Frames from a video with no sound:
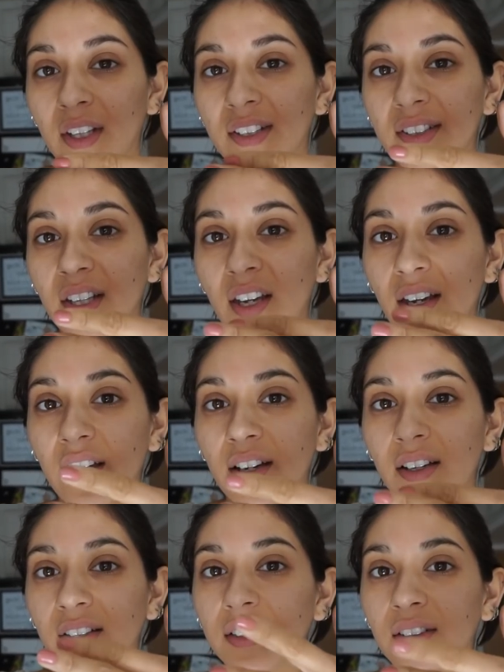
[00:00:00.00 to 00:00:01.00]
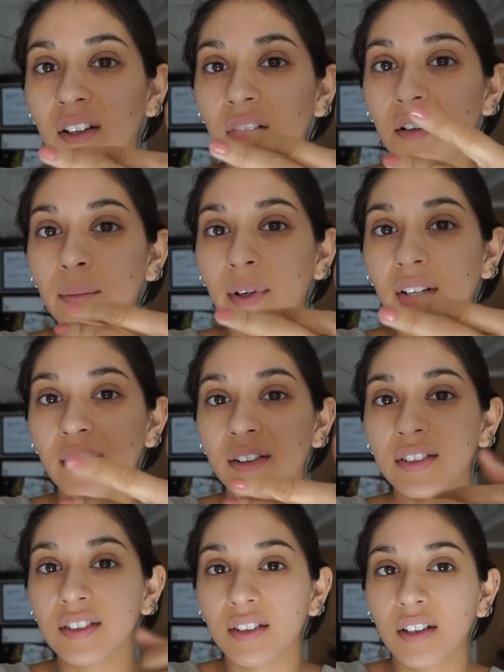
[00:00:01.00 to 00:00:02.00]
This hand, all of my
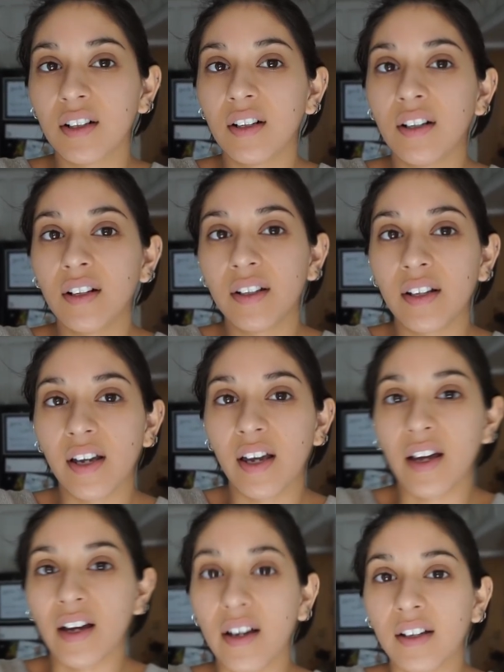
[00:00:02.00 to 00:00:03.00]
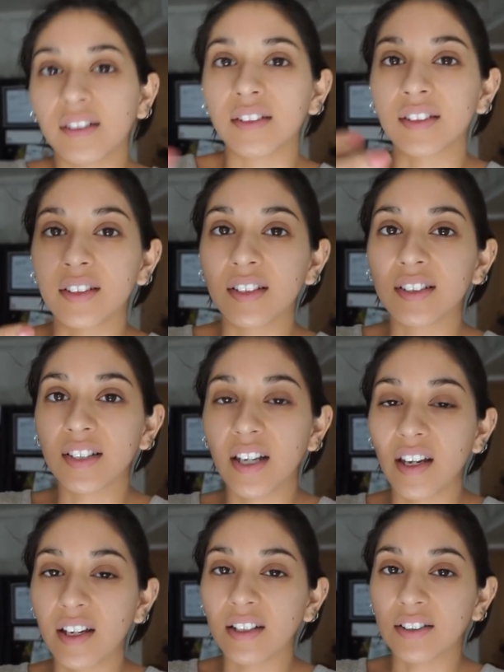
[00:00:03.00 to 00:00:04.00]
nails are gone, and this
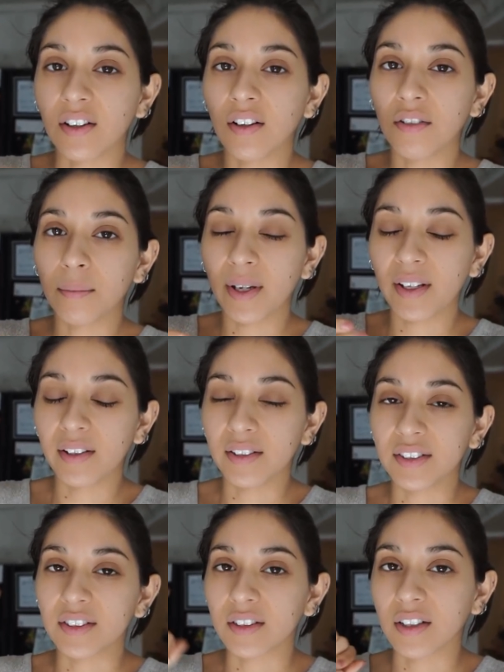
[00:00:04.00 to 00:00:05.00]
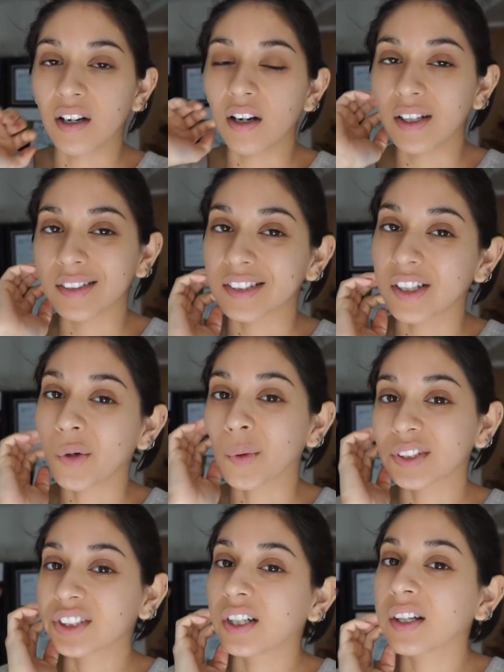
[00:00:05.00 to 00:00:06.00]
hand, all of my nails are gone. So
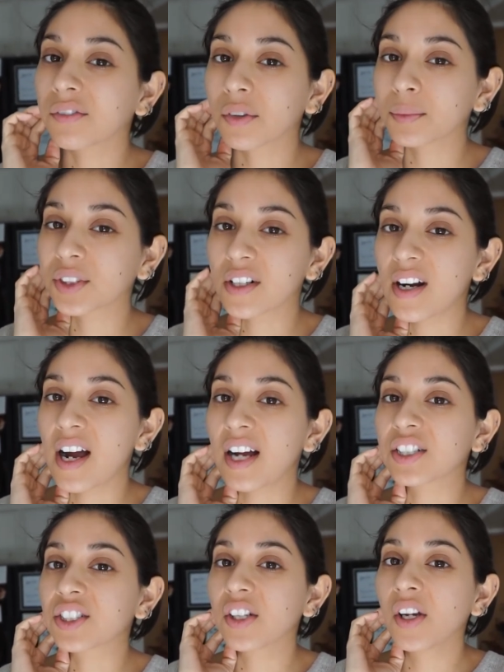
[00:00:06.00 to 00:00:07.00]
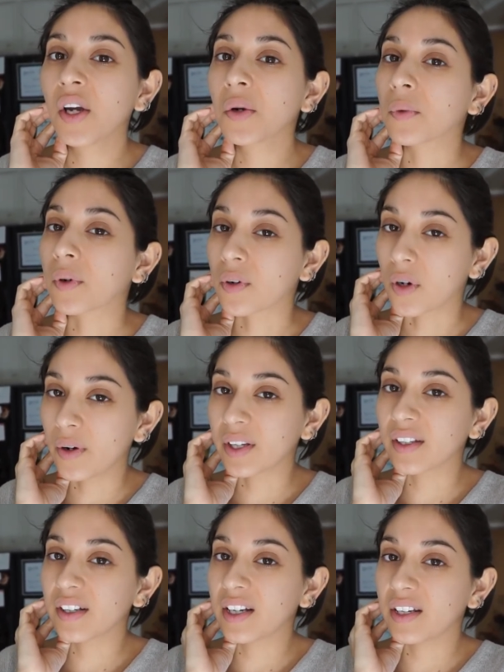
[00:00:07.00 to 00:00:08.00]
we're starting from scratch. We're
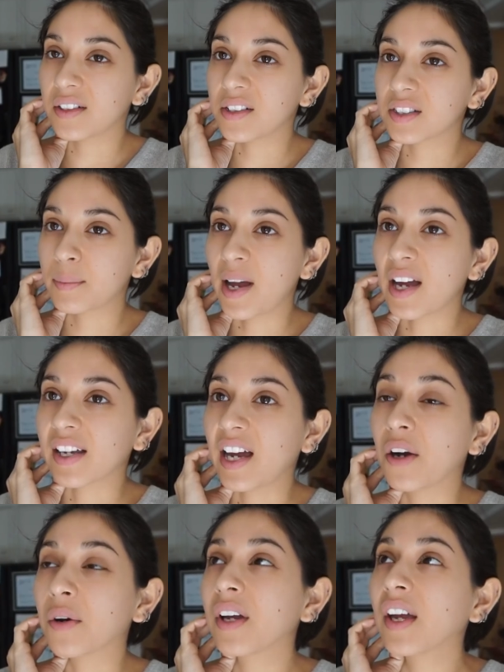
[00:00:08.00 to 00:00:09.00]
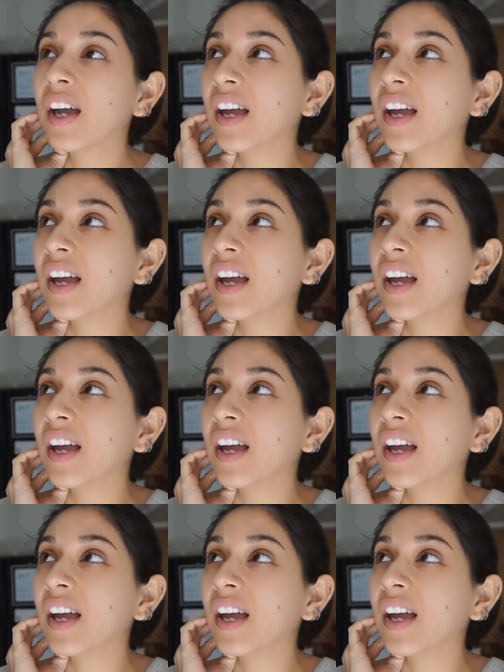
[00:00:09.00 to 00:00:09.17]
growing the nails back out.